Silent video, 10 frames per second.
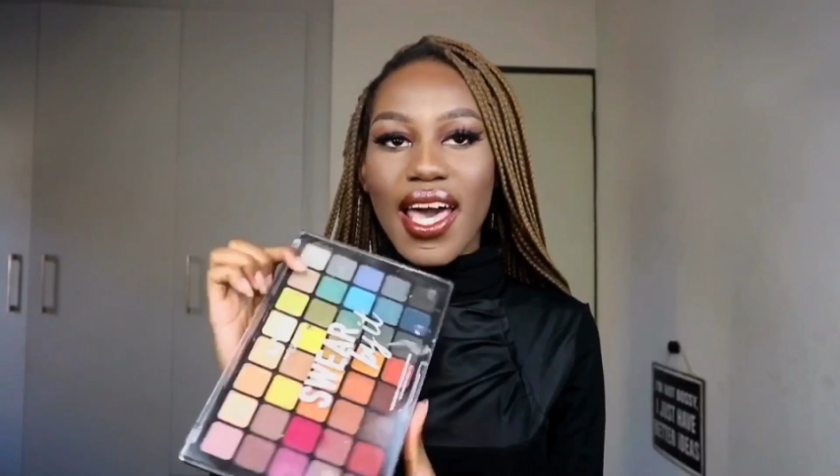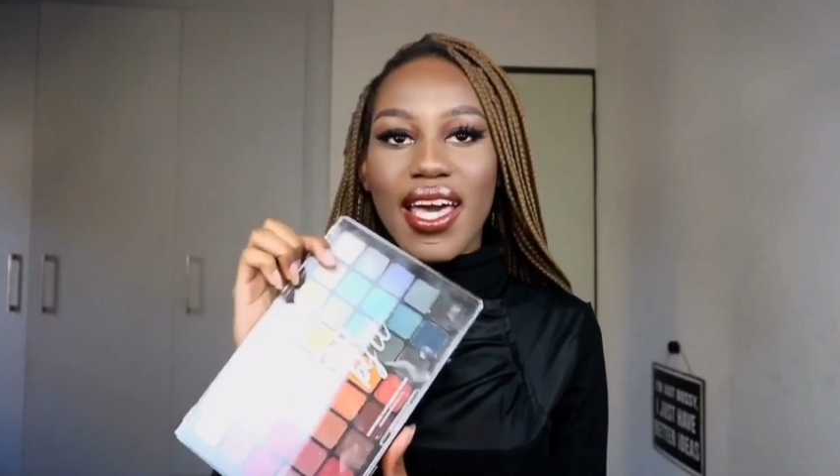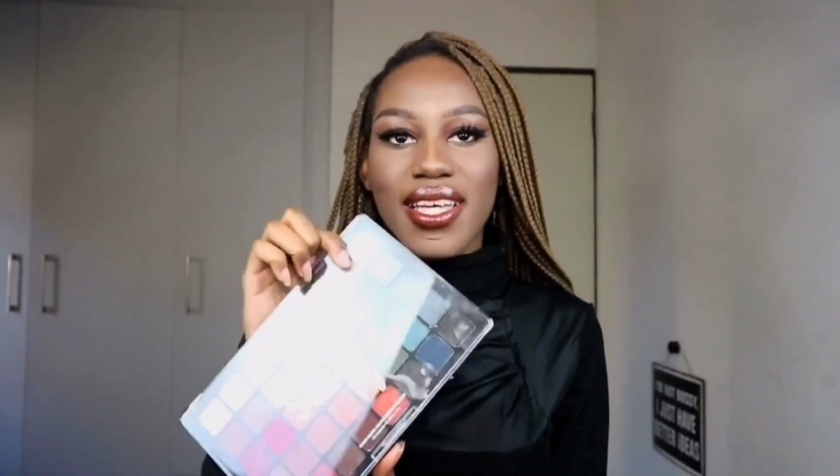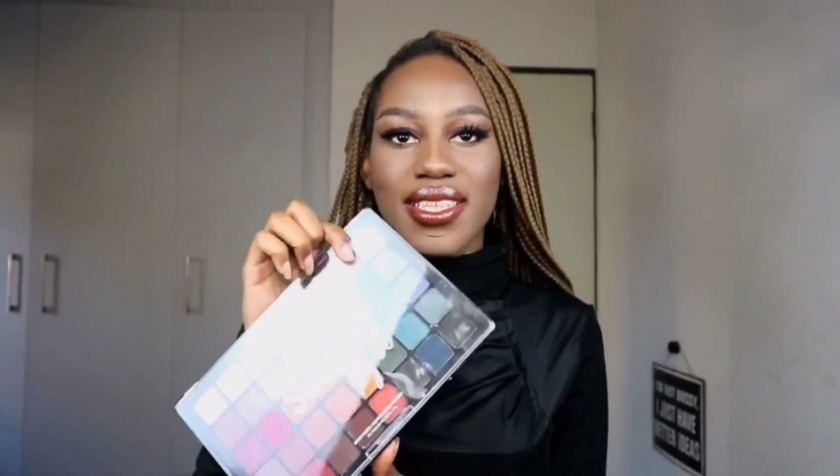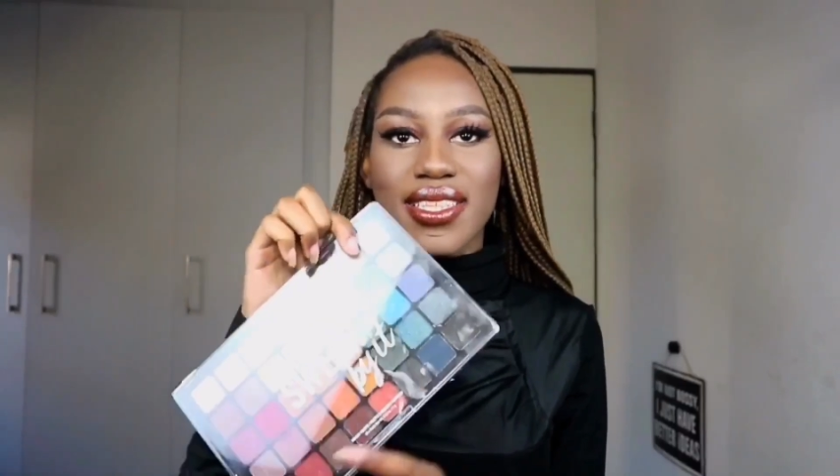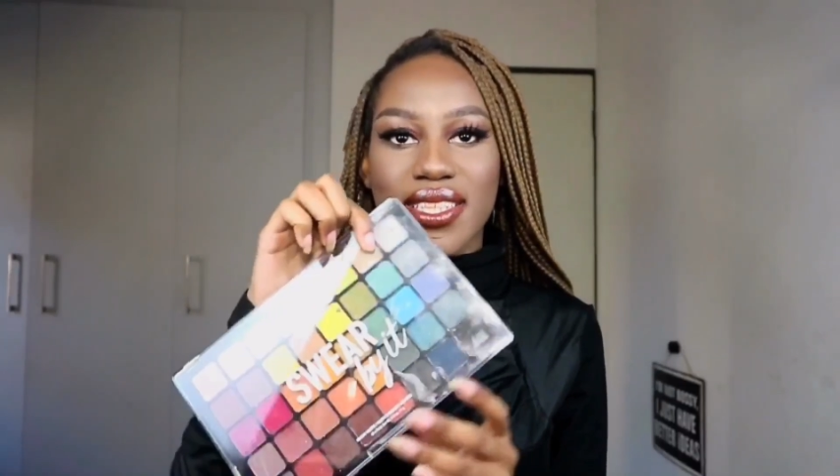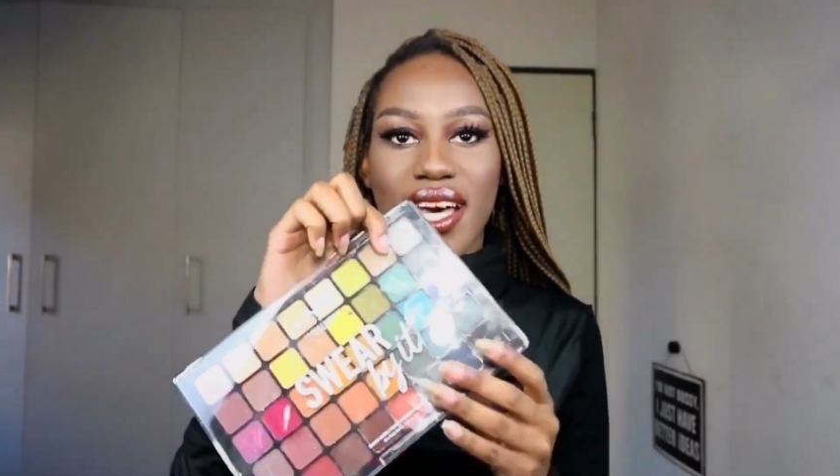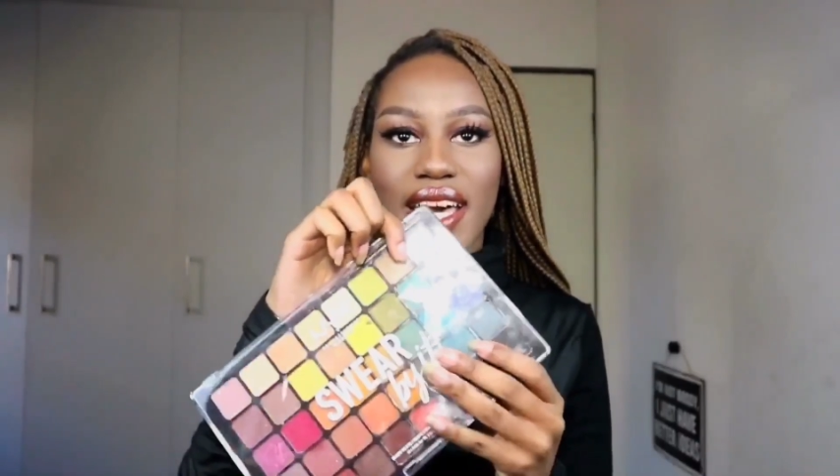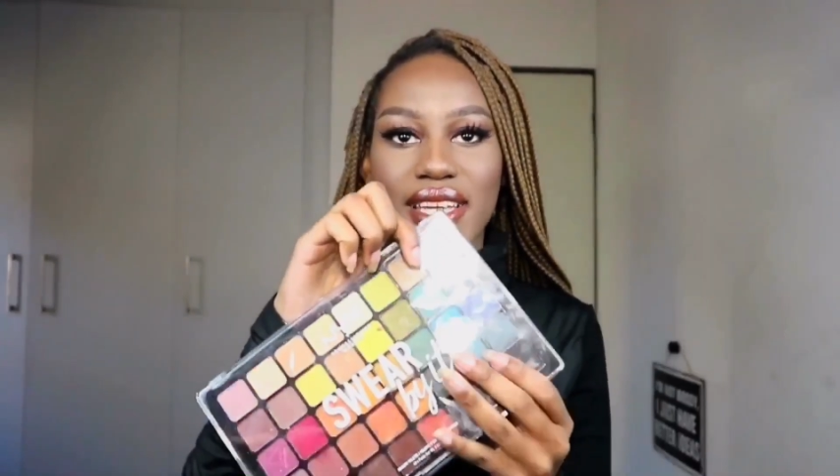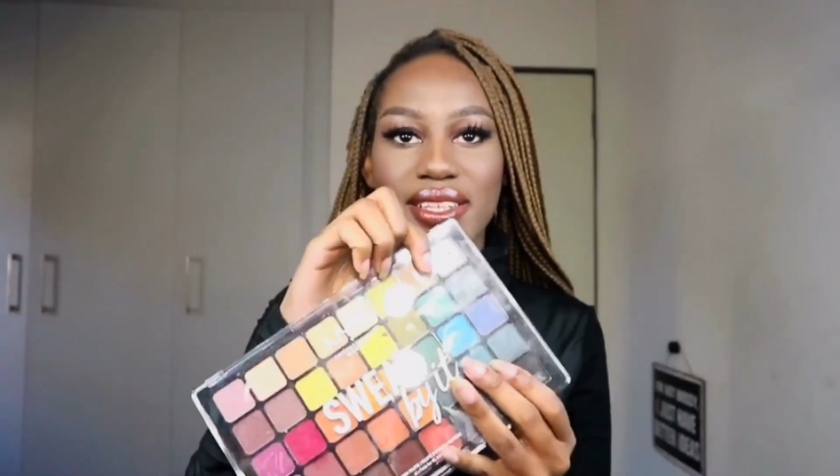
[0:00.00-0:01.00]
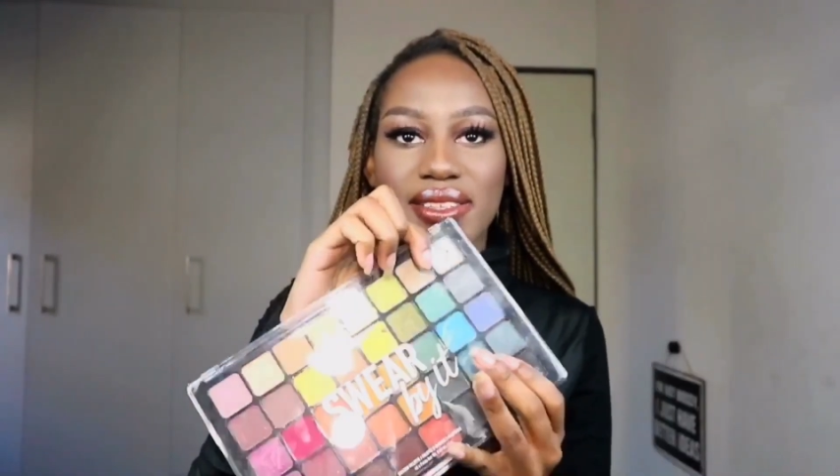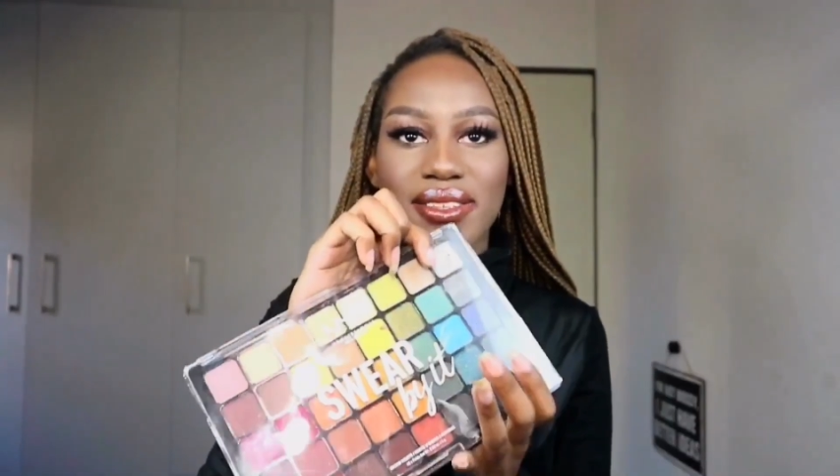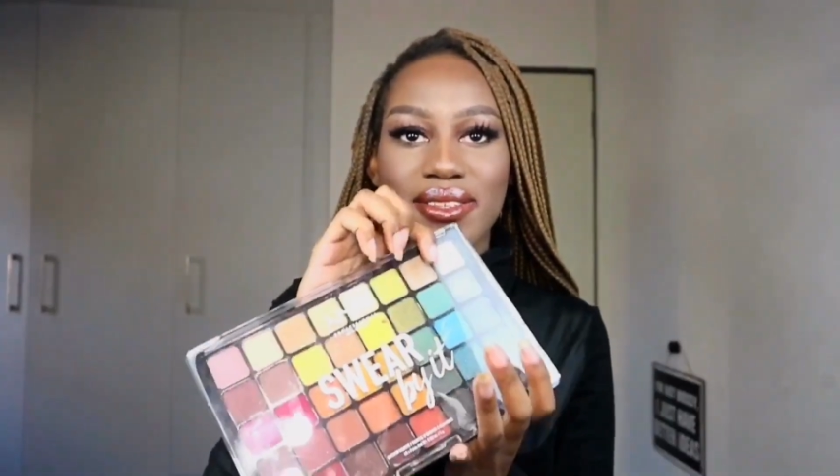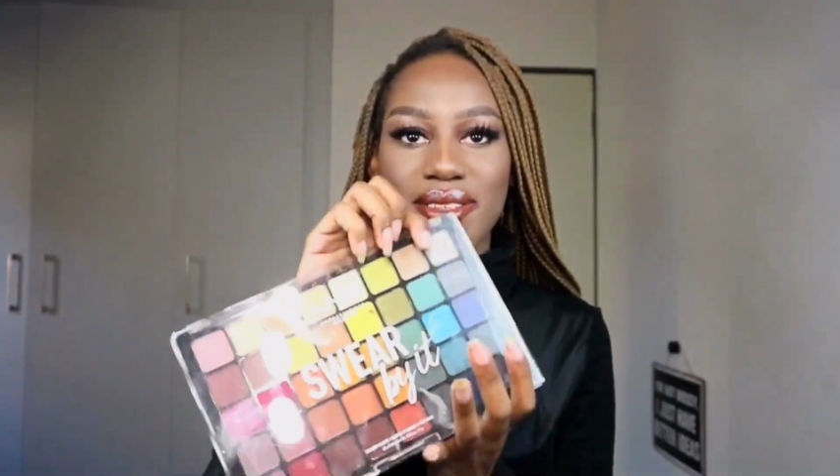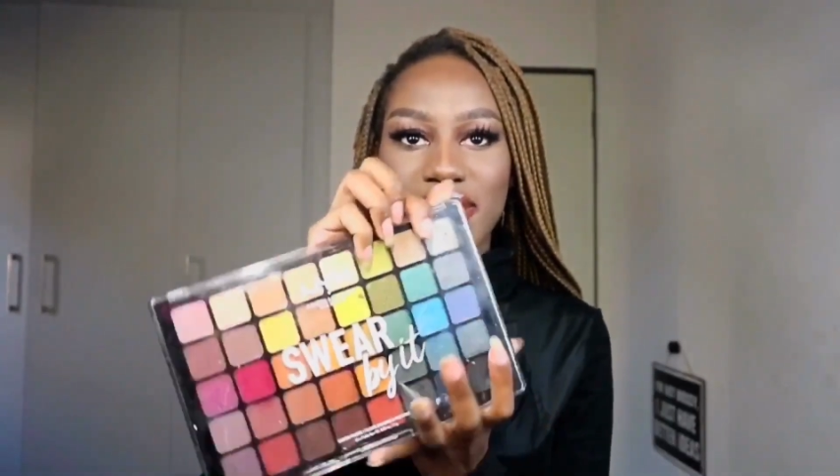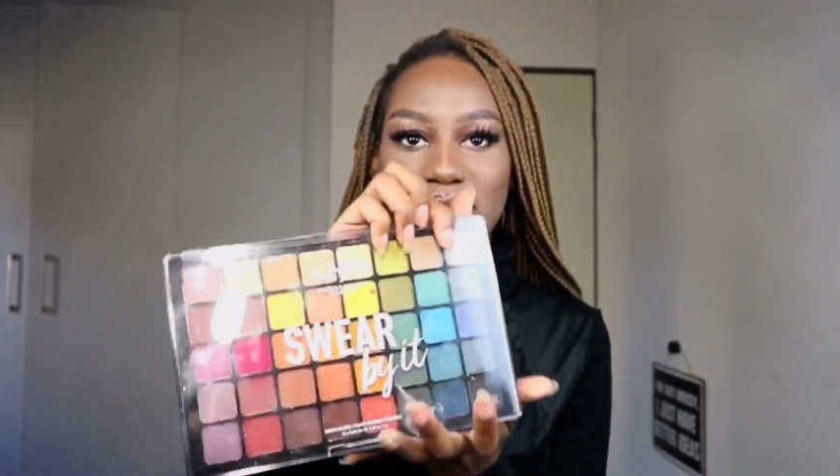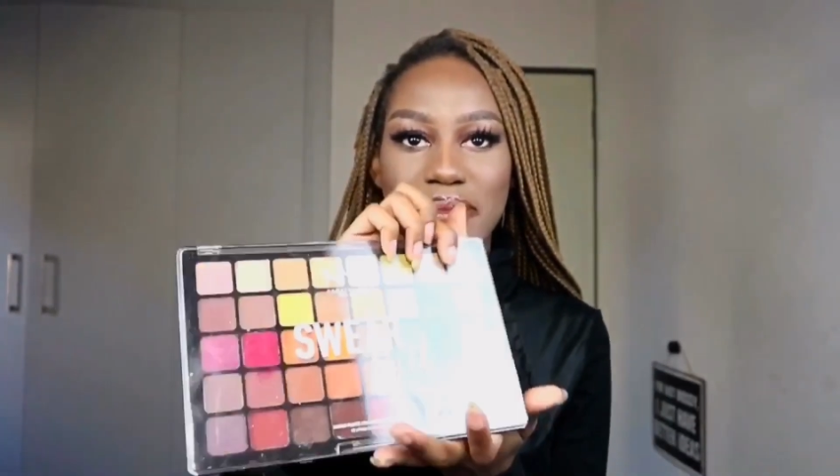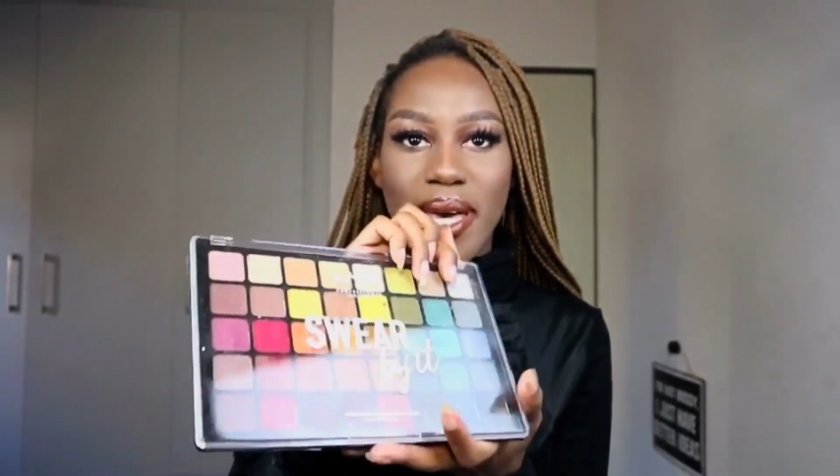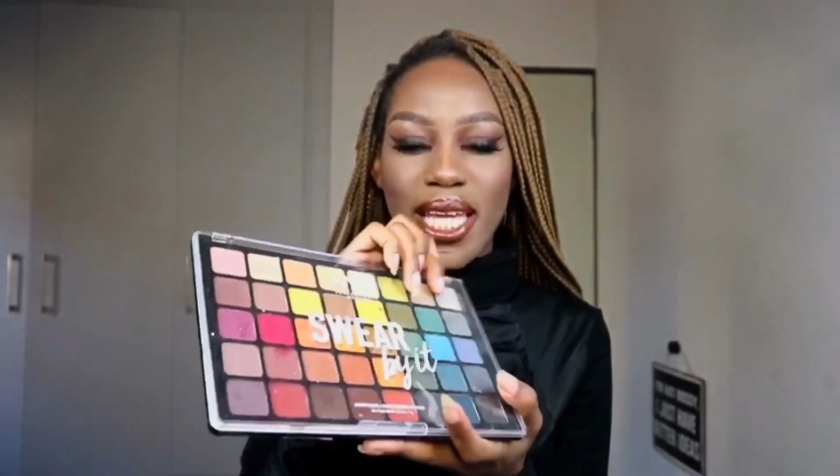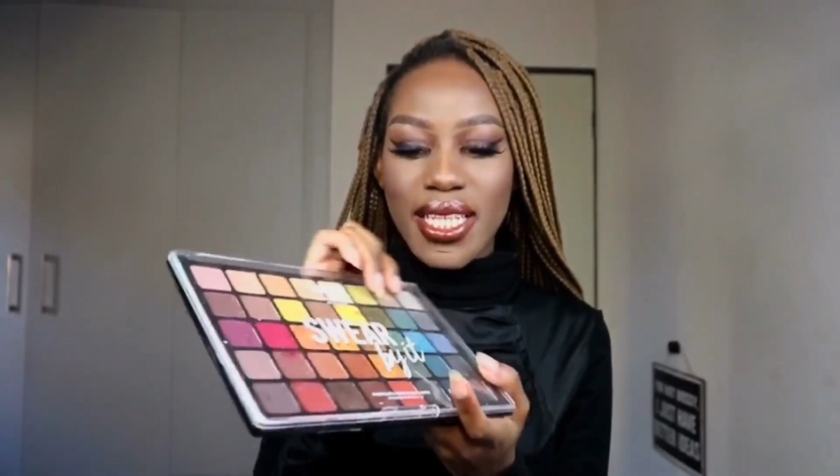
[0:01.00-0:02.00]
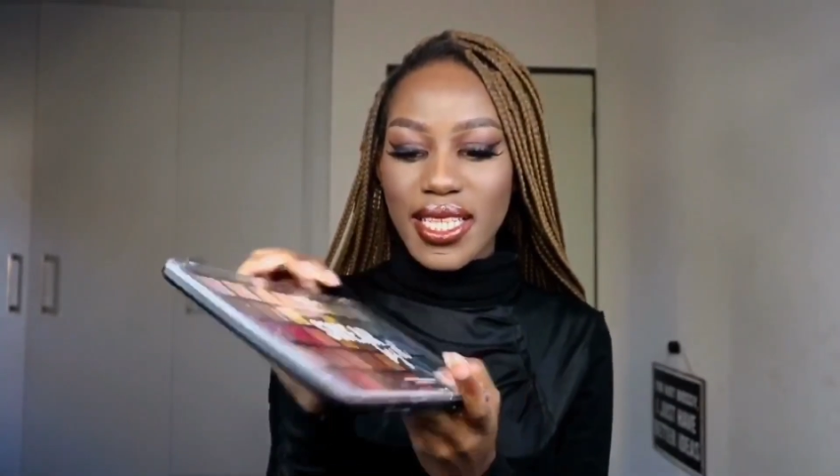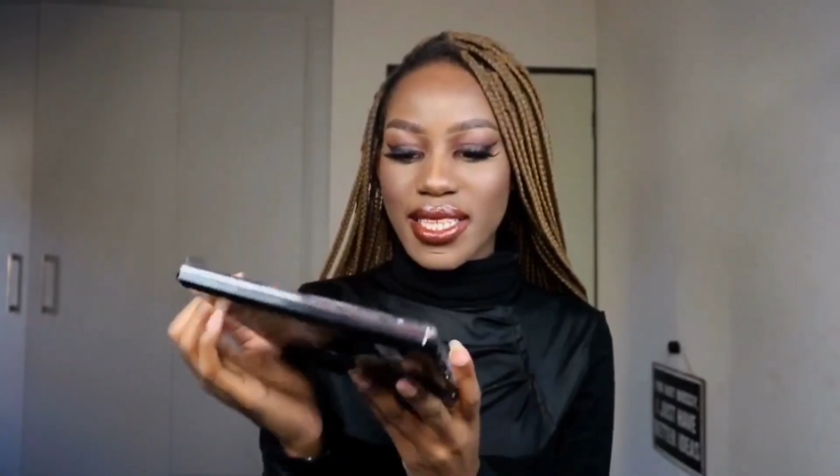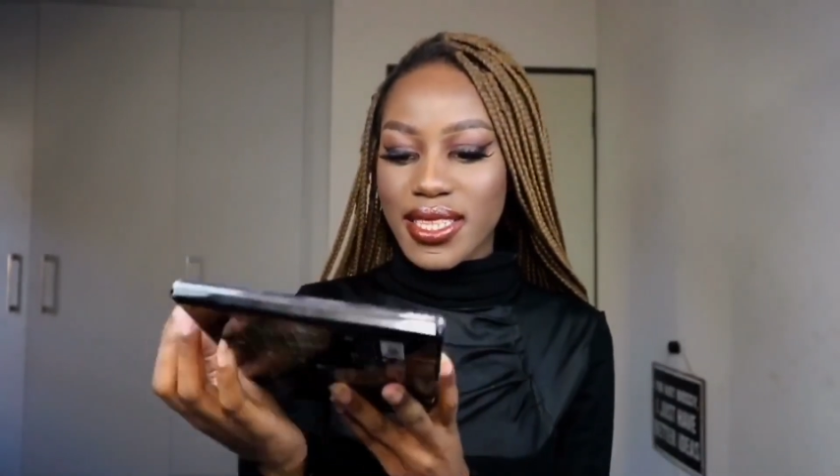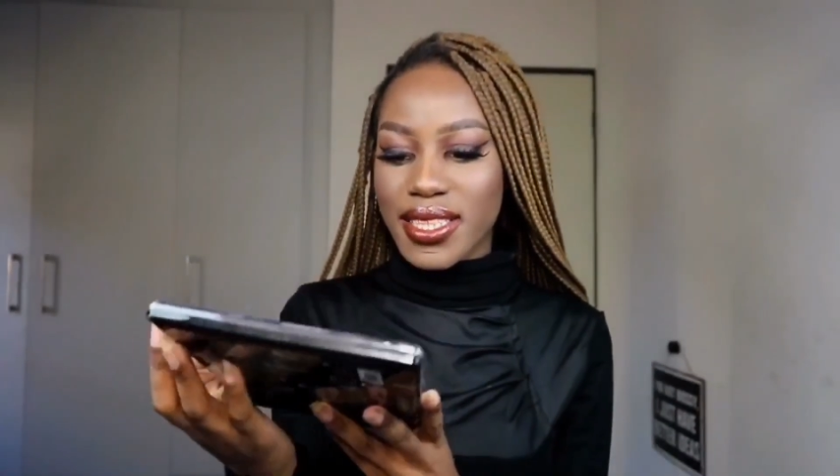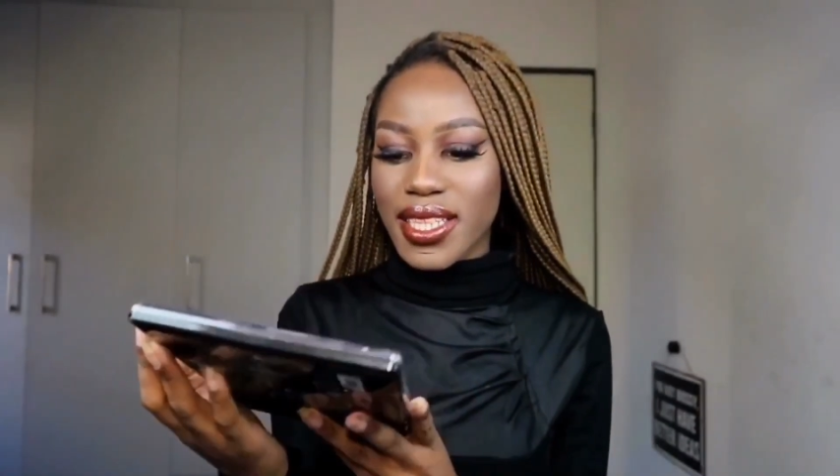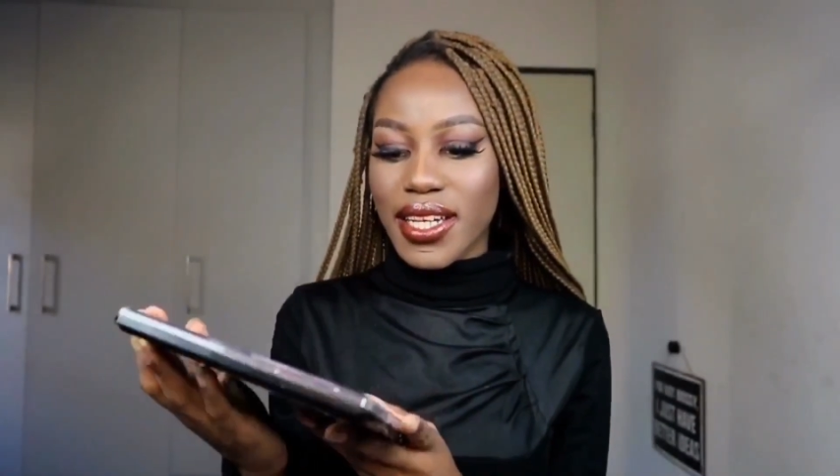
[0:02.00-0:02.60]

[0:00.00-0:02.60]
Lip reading: and I used this palette